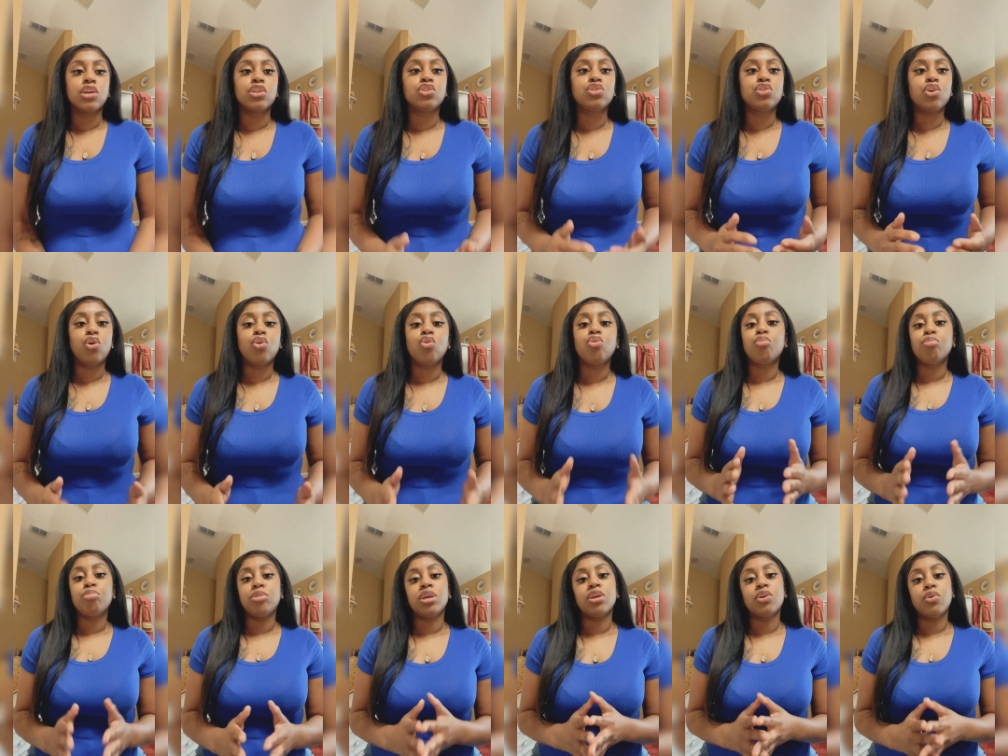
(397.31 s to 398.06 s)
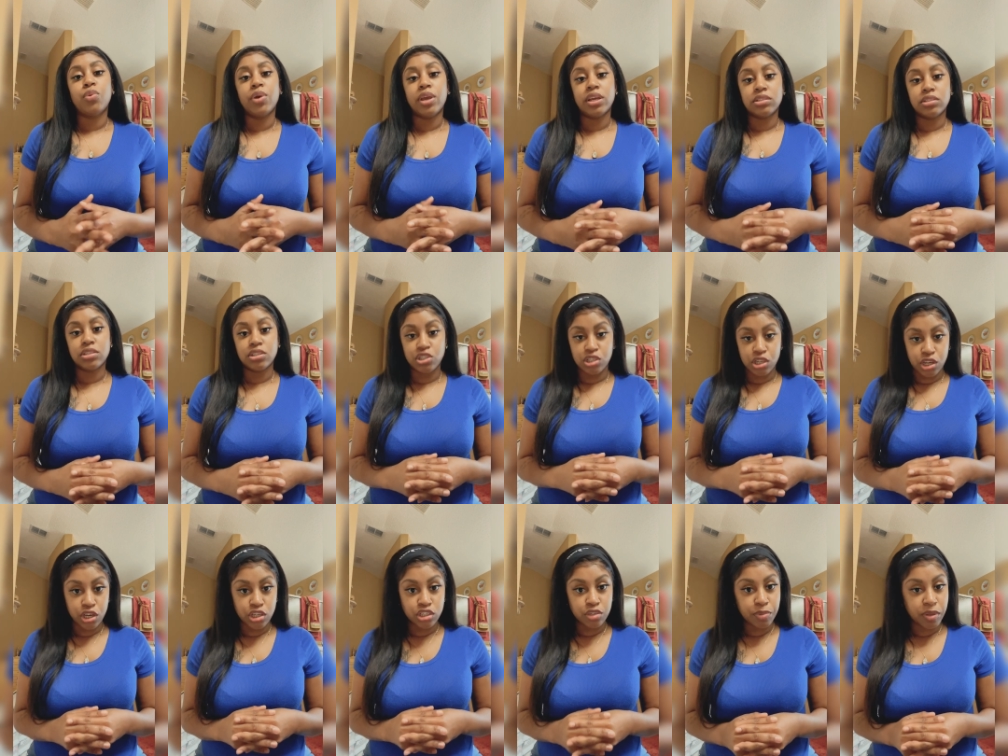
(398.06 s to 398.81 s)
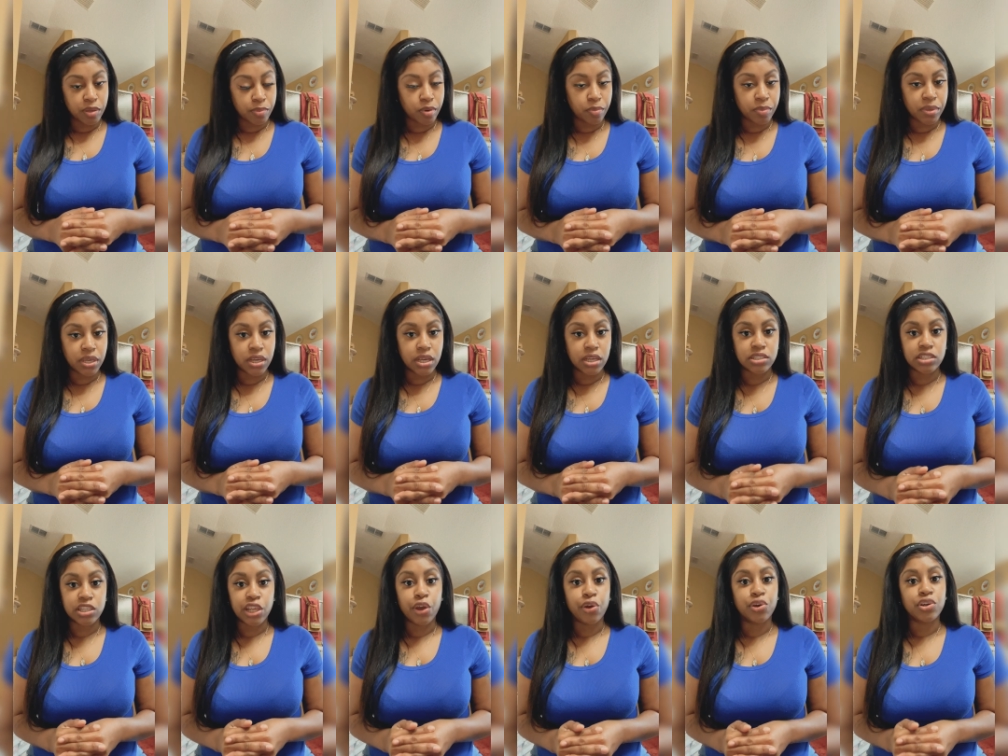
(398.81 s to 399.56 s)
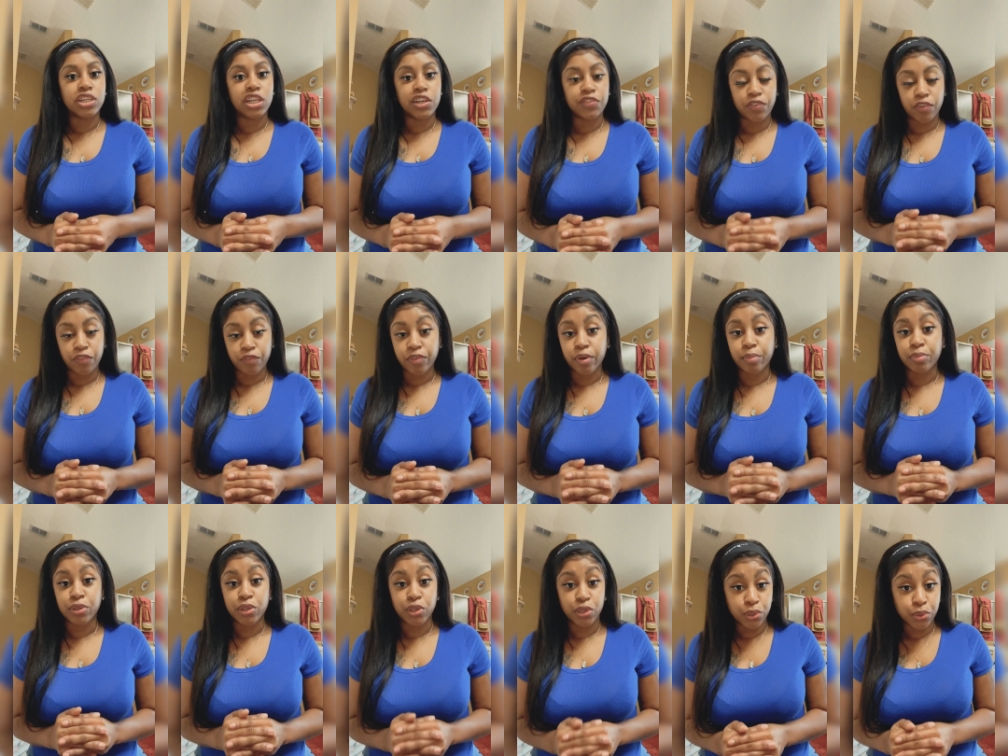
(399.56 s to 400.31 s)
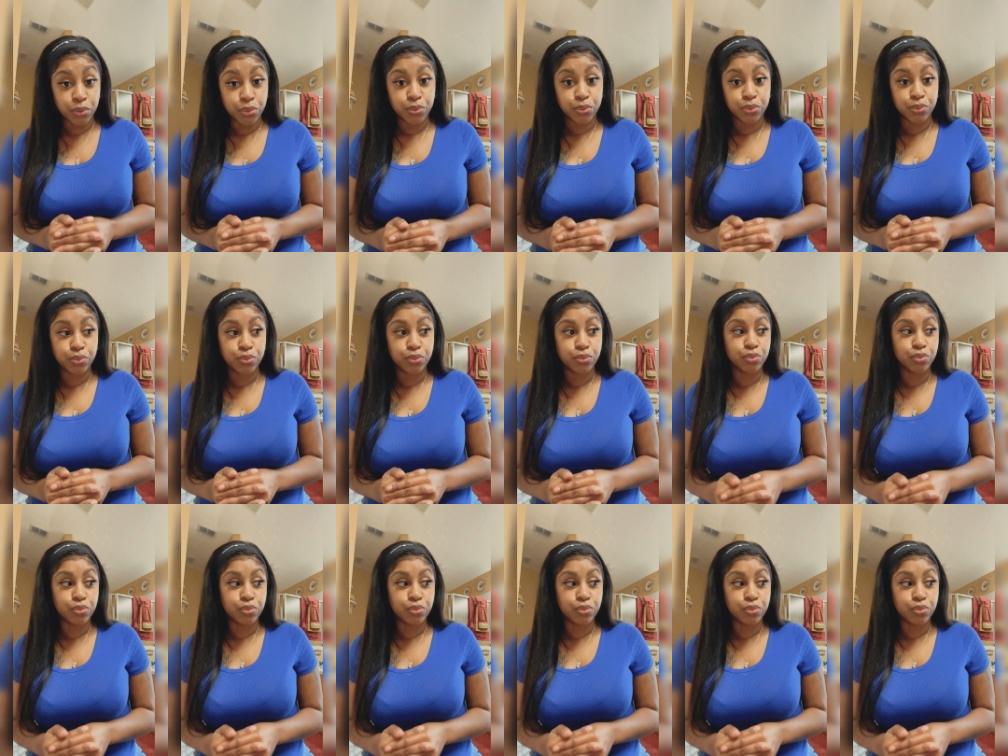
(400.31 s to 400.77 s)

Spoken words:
Don't be quick to judge people because they are different from you.